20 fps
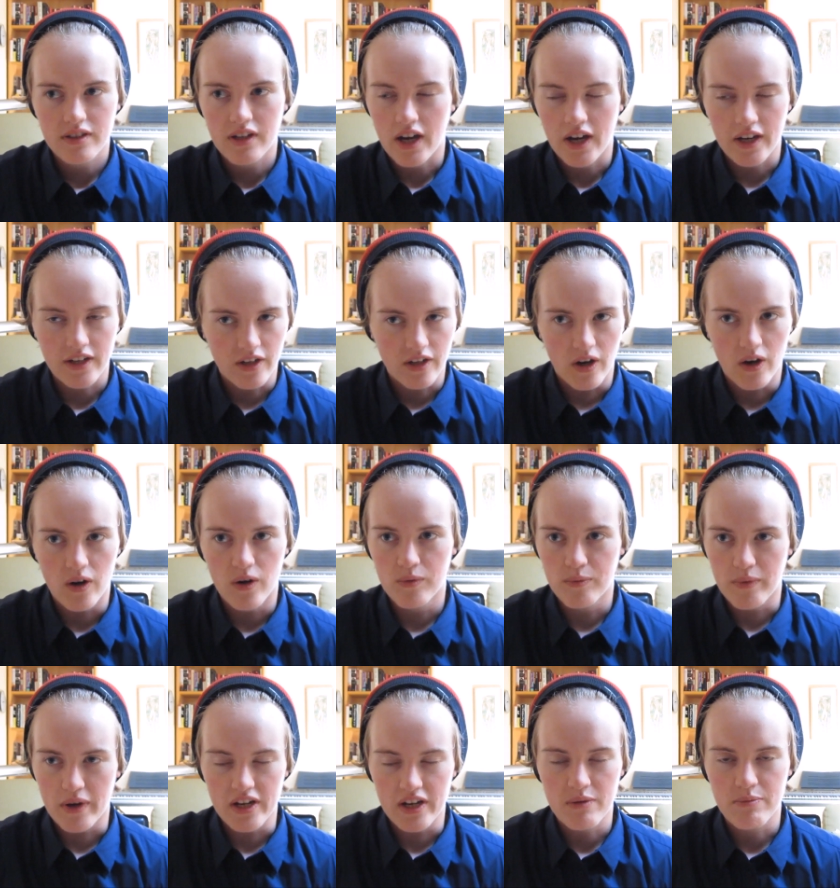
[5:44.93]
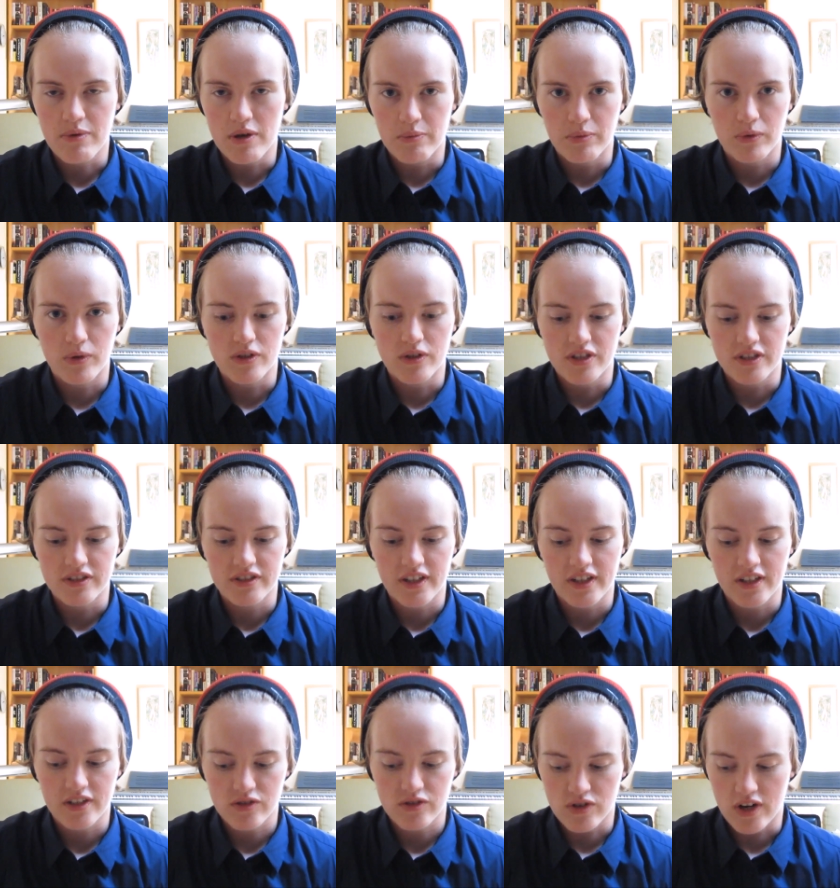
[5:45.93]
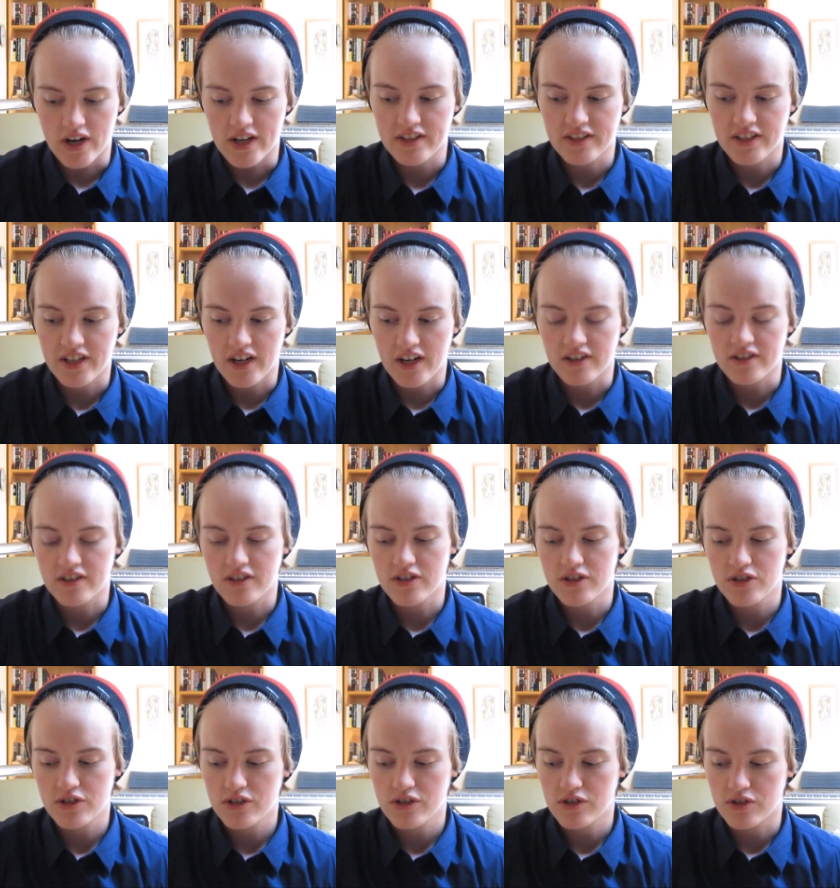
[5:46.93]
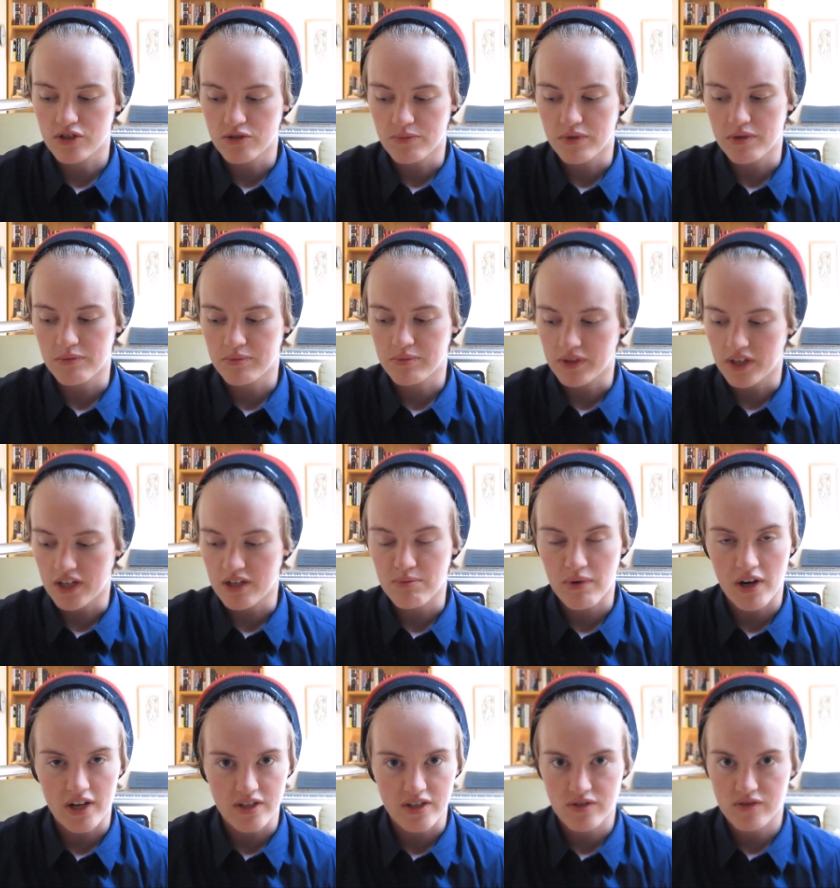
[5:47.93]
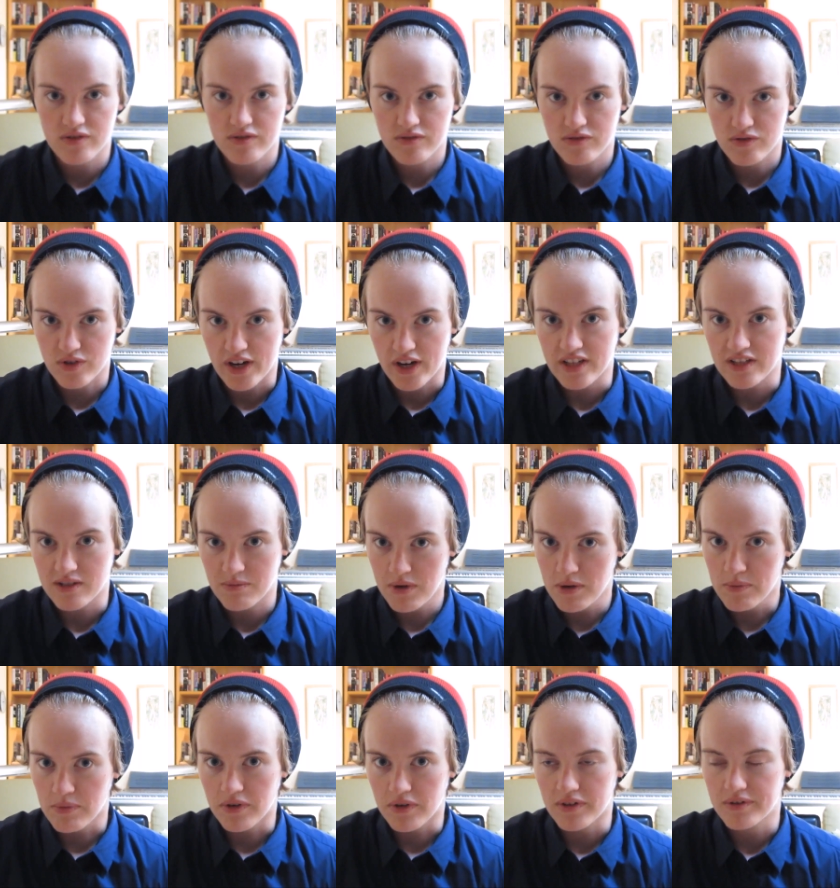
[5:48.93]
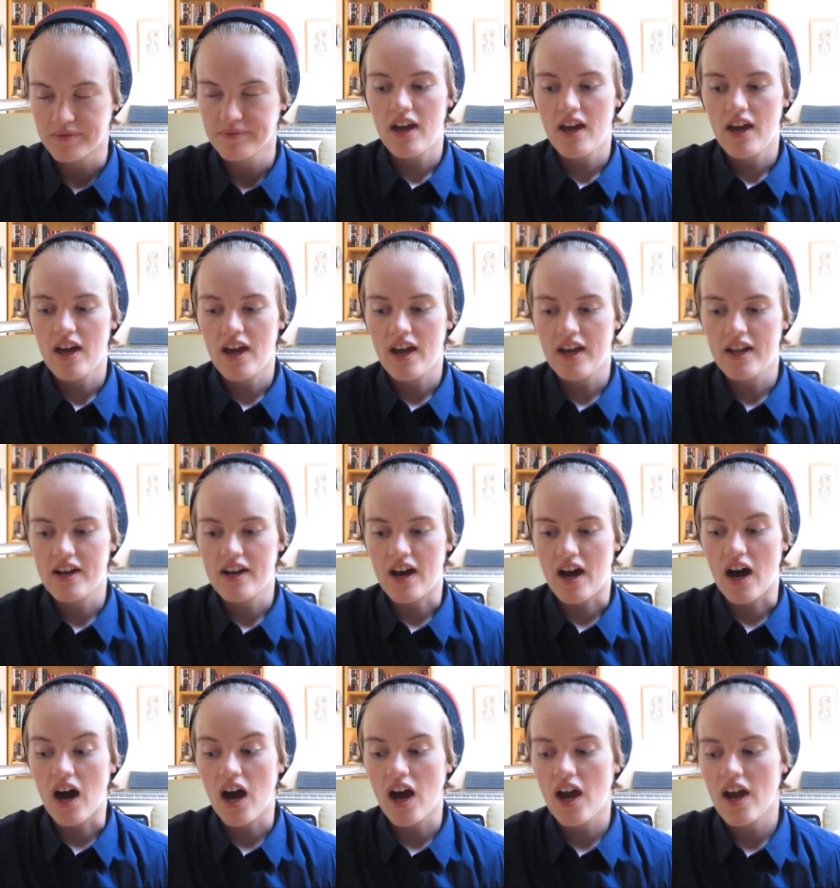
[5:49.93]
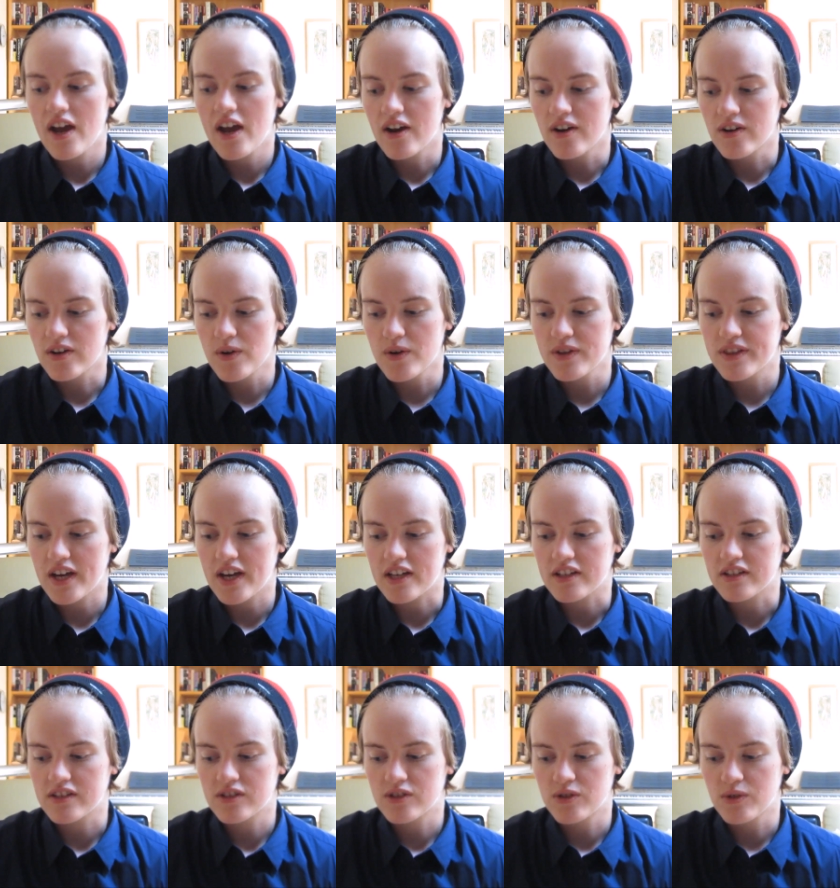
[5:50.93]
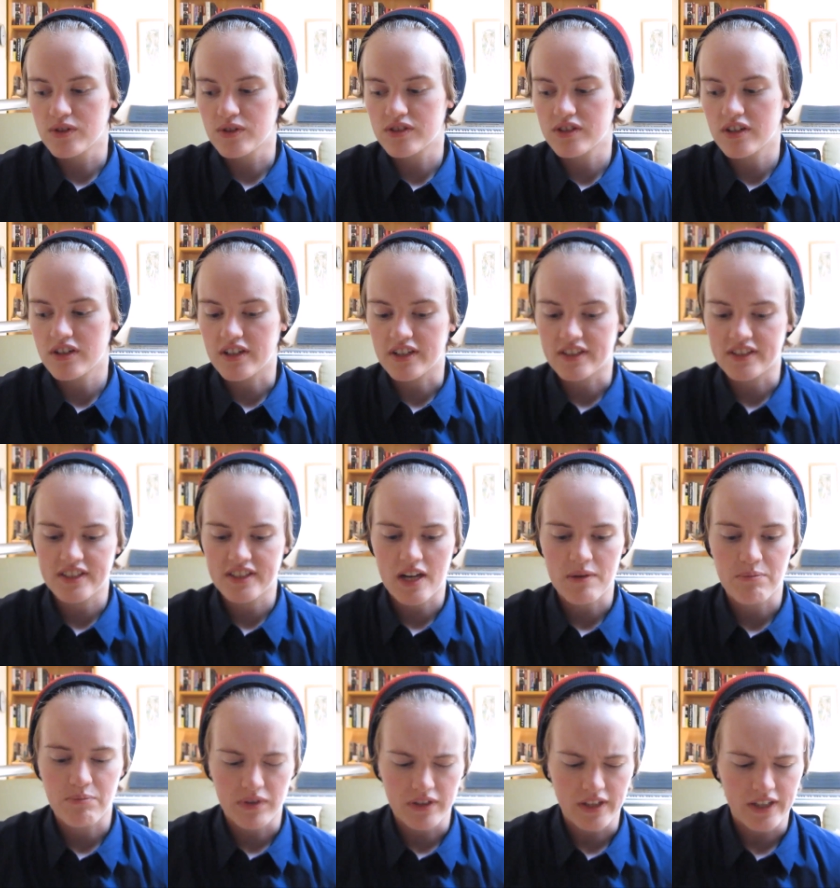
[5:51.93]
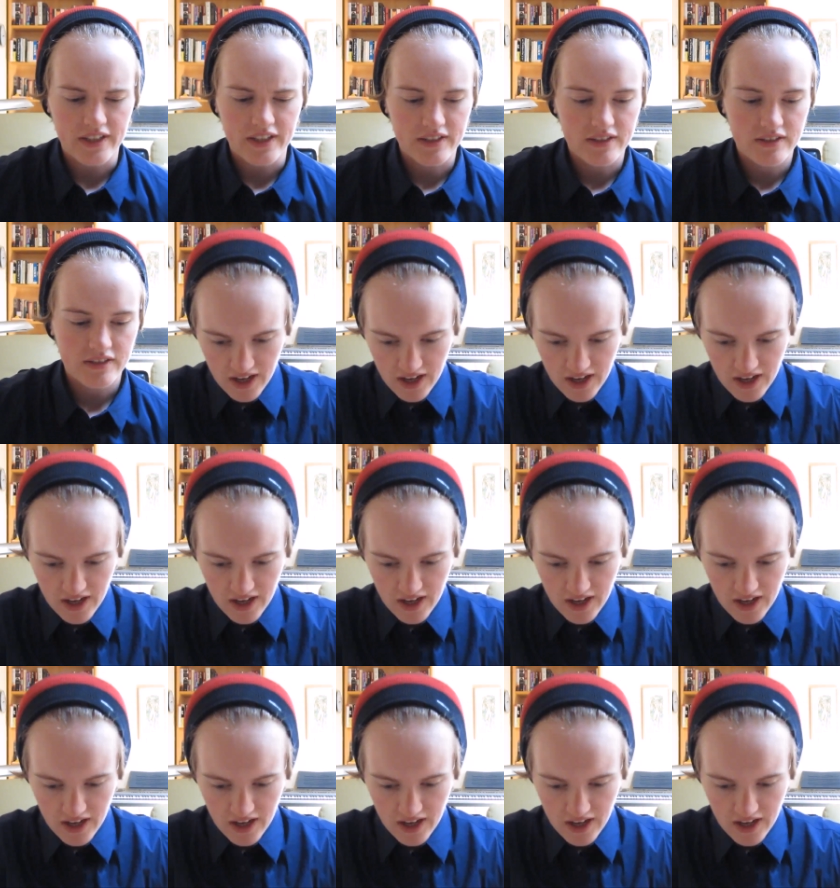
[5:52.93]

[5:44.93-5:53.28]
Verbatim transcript: I know many people who are just like trans characters should be played by trans people. And I agree with that to a certain extent, but like